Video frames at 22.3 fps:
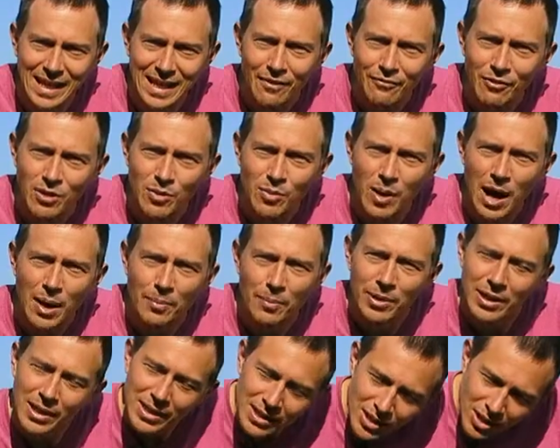everywhere,
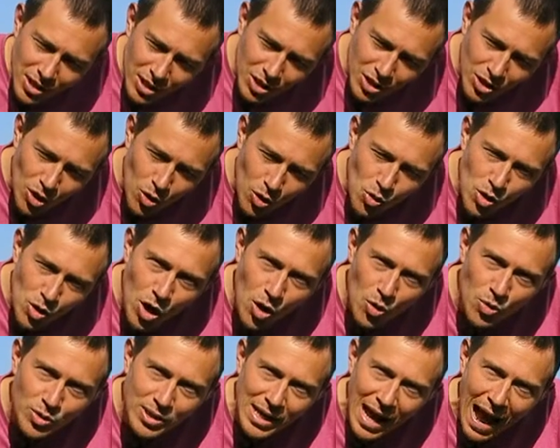but it's just so
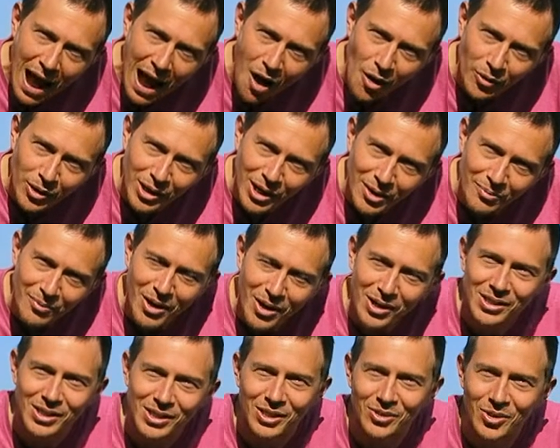low down in
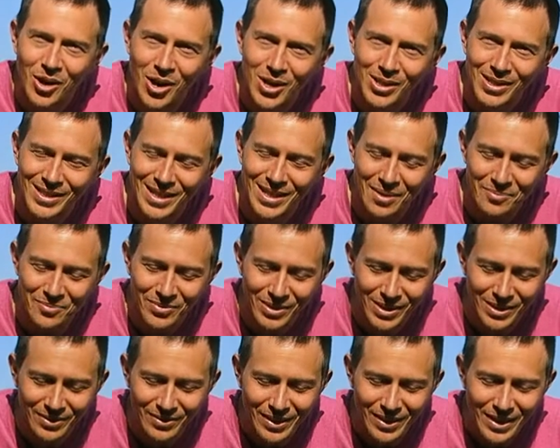amongst the grass
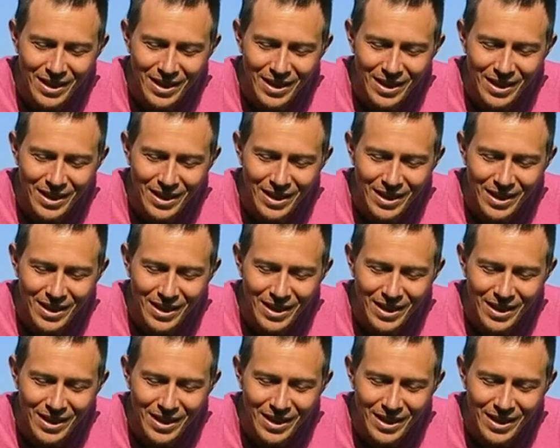stems.